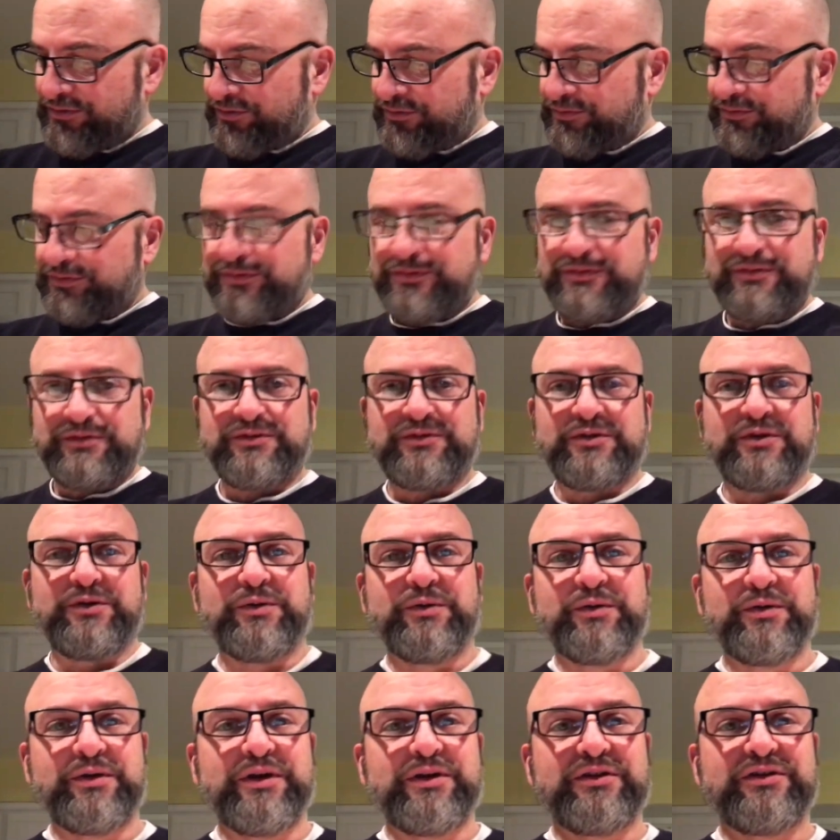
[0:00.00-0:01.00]
So
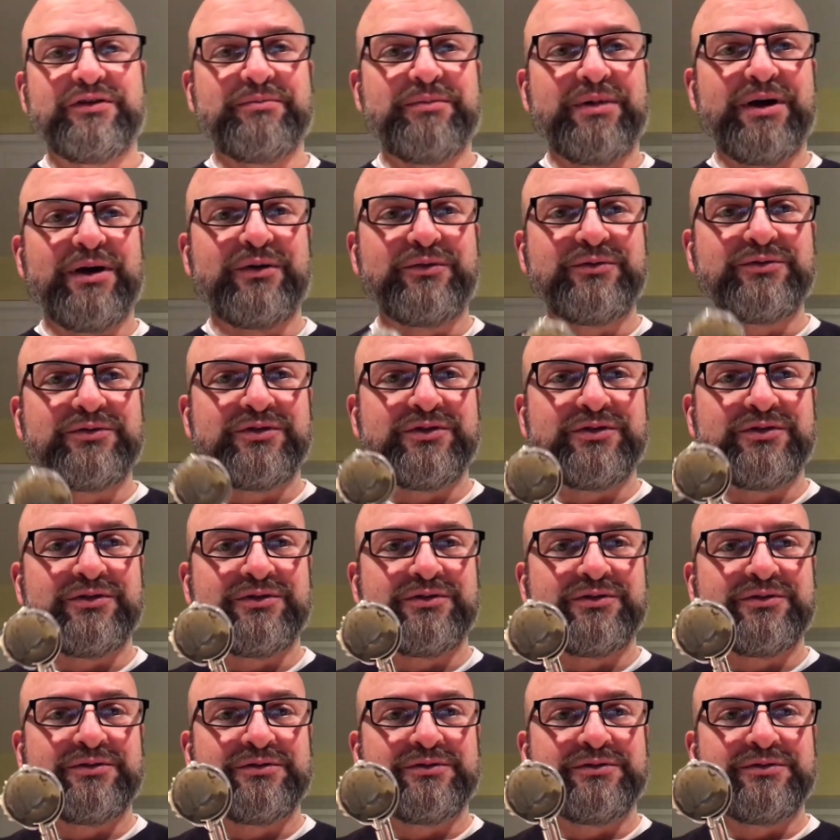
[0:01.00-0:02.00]
it's about,
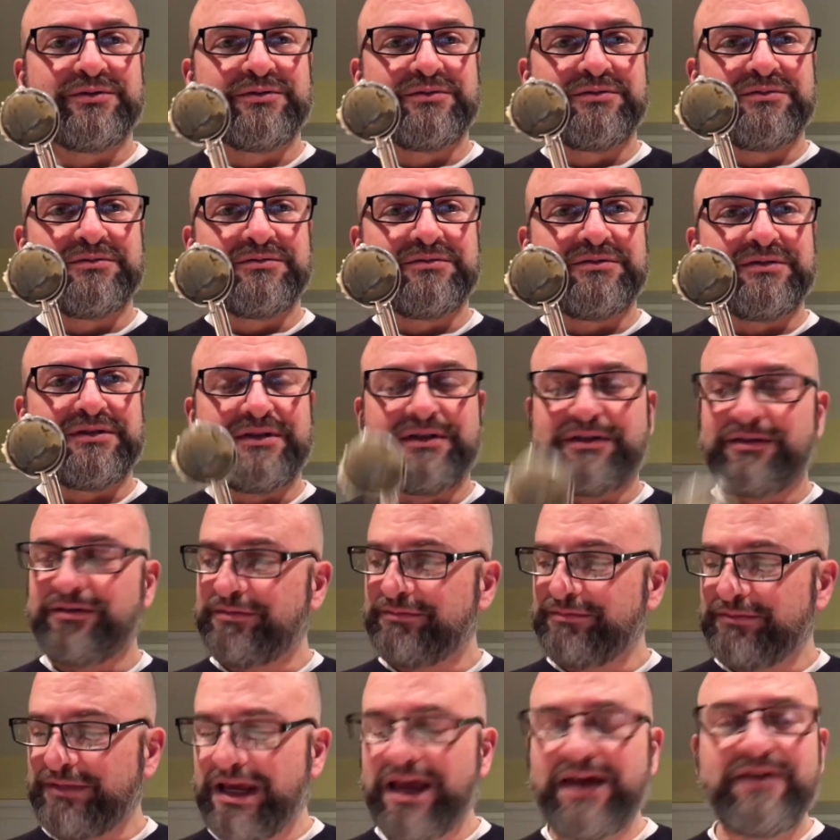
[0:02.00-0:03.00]

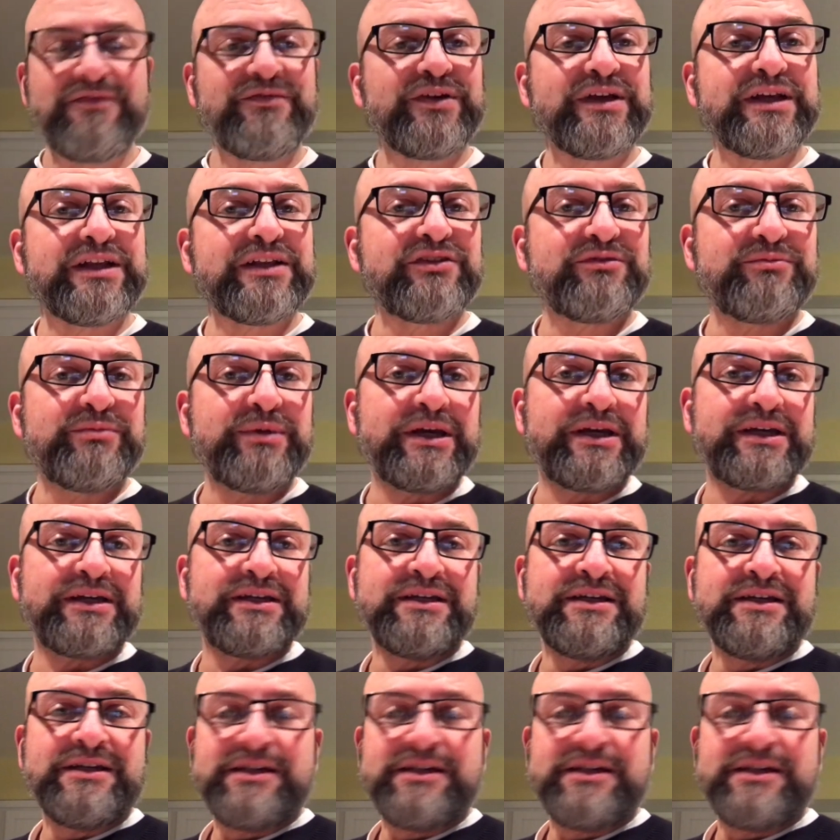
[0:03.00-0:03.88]
half again as big,